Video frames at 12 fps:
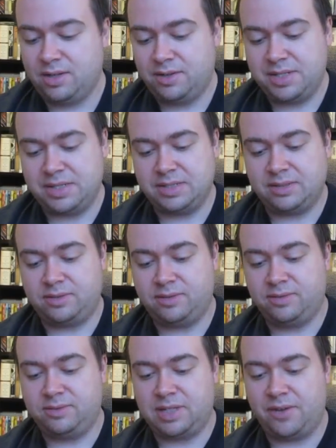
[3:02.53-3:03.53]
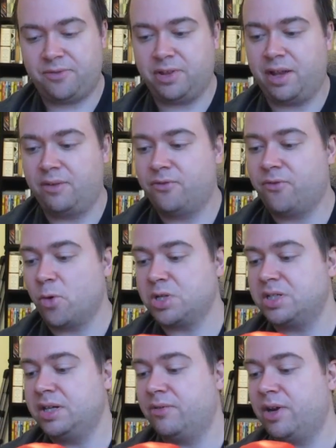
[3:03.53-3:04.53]
This is definitely
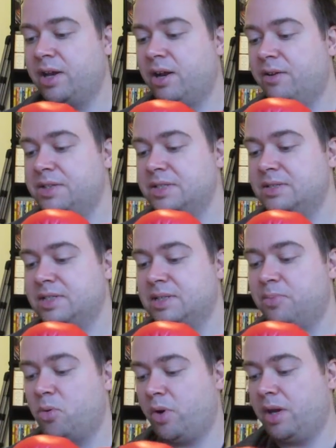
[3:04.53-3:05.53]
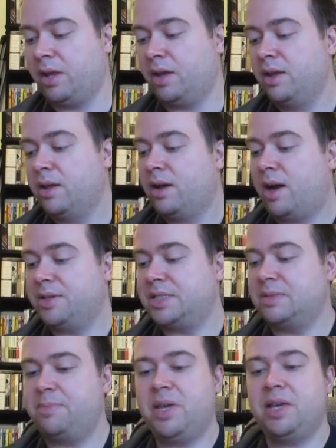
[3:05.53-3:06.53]
unfortunate right here. This is disappointing. This
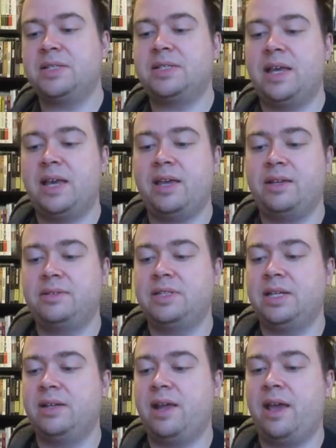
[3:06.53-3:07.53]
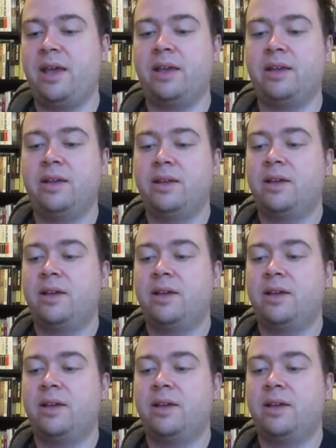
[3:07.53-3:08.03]
is PSA DNA.